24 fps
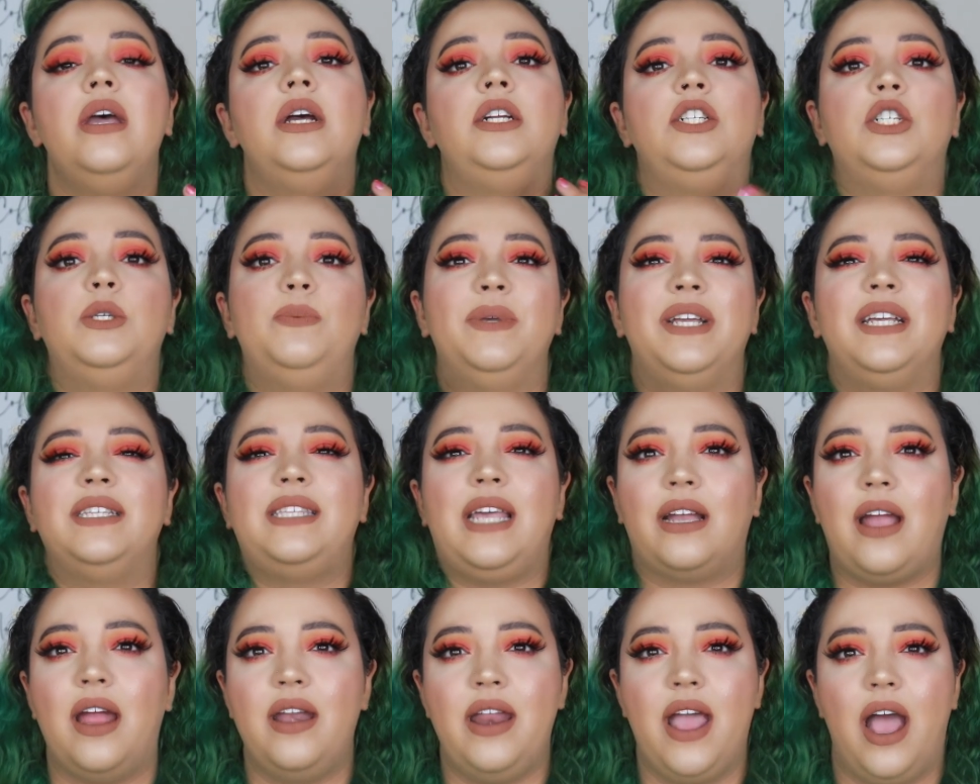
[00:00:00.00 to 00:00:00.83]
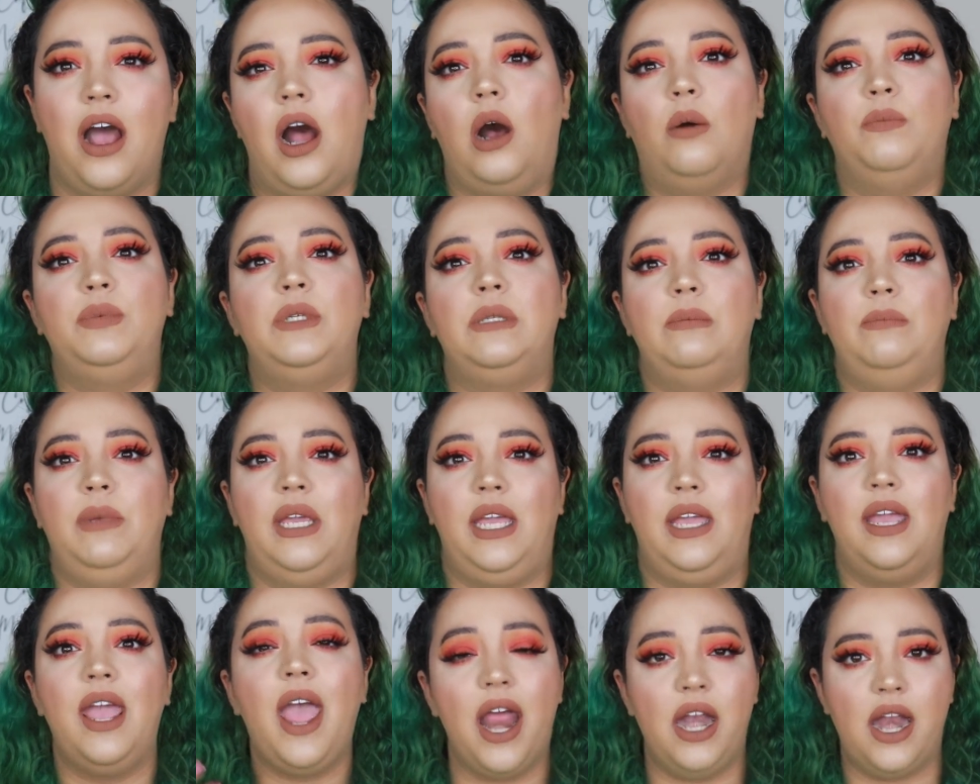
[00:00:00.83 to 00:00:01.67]
just because that kind of helps
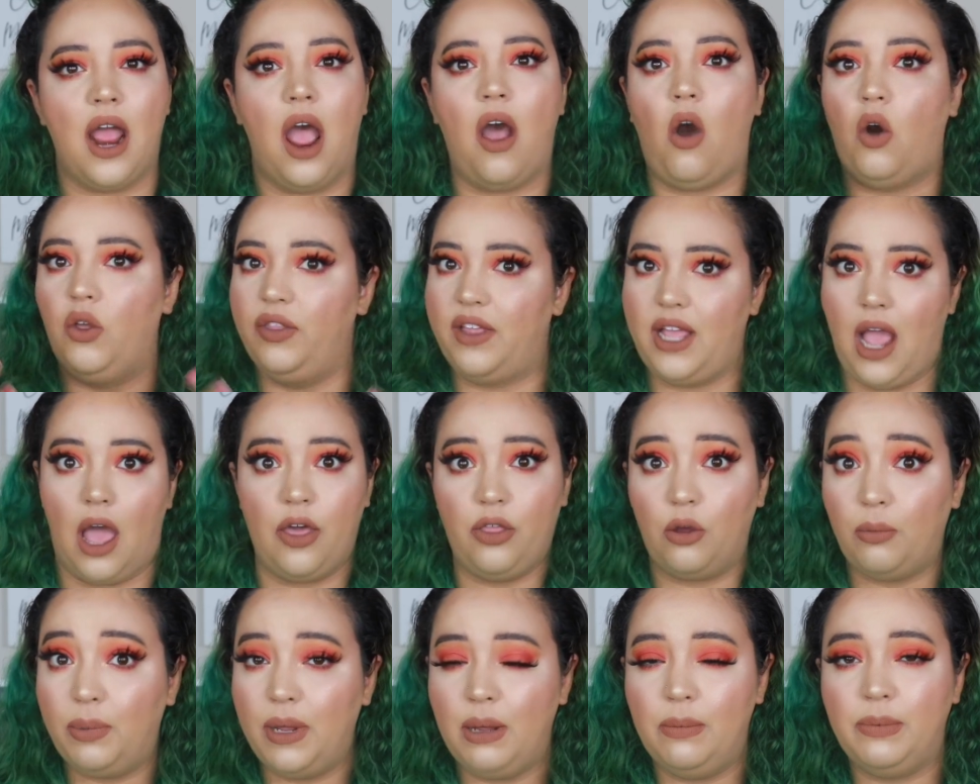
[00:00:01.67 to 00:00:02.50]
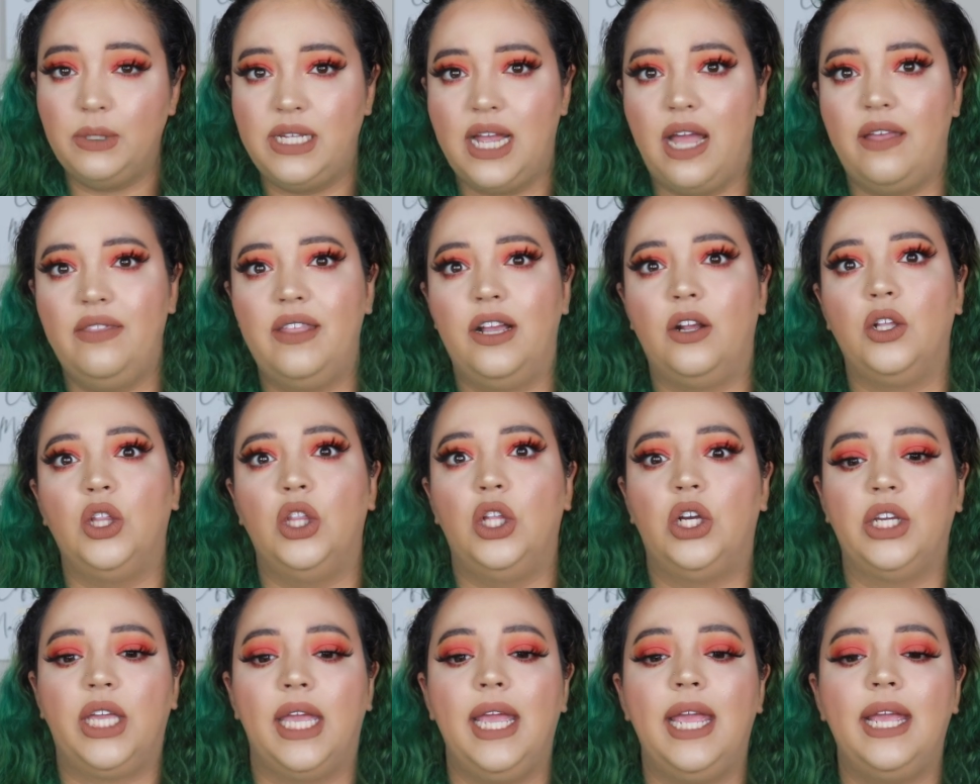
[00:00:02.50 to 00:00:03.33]
me and all the other people down there
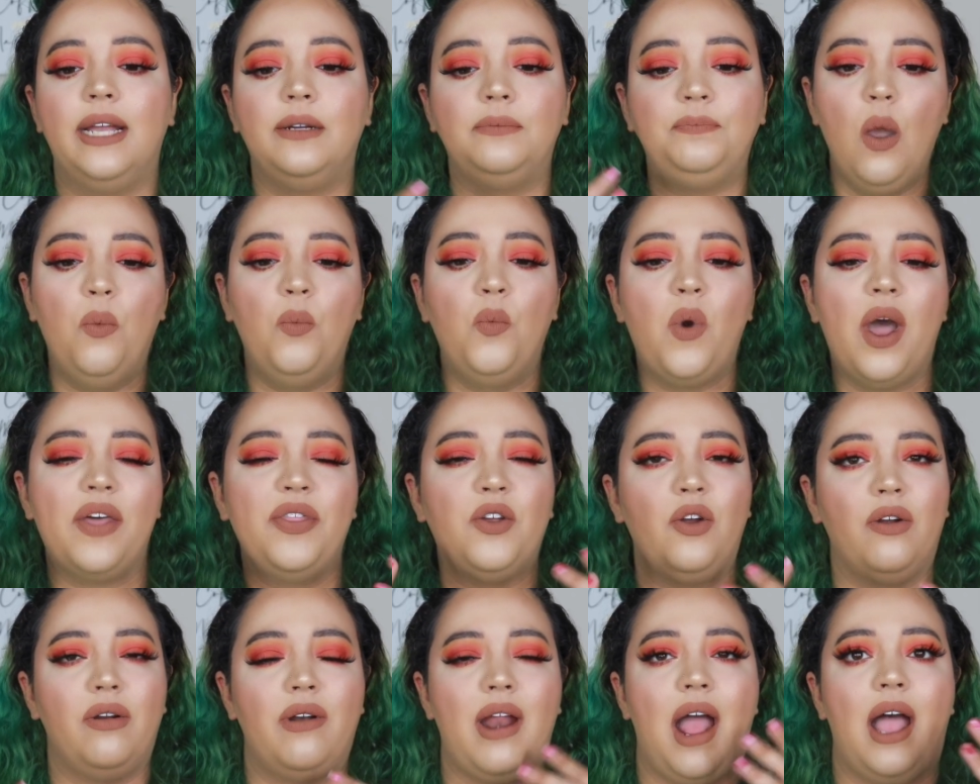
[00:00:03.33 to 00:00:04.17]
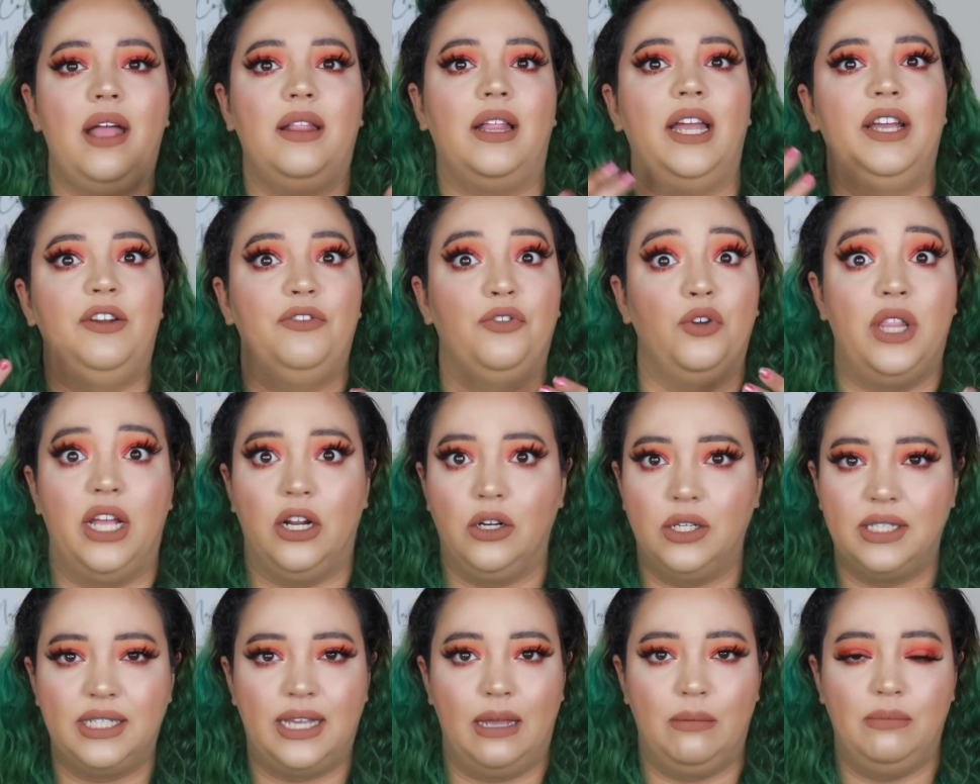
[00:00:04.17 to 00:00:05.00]
looking whether or not like for their
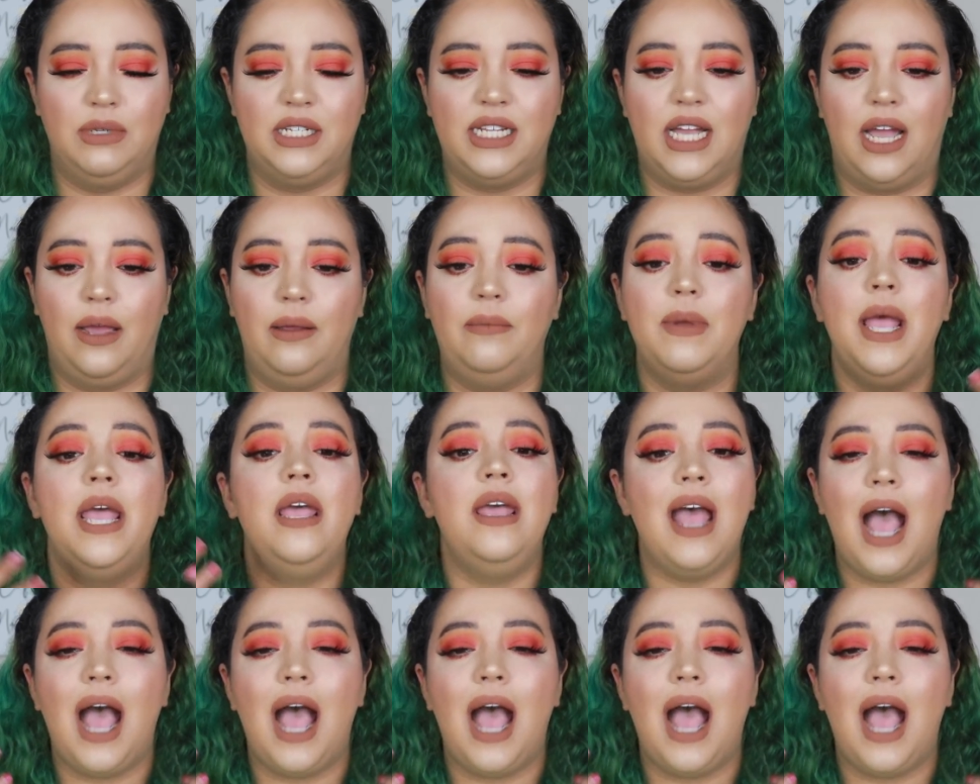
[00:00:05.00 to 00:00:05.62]
skin type.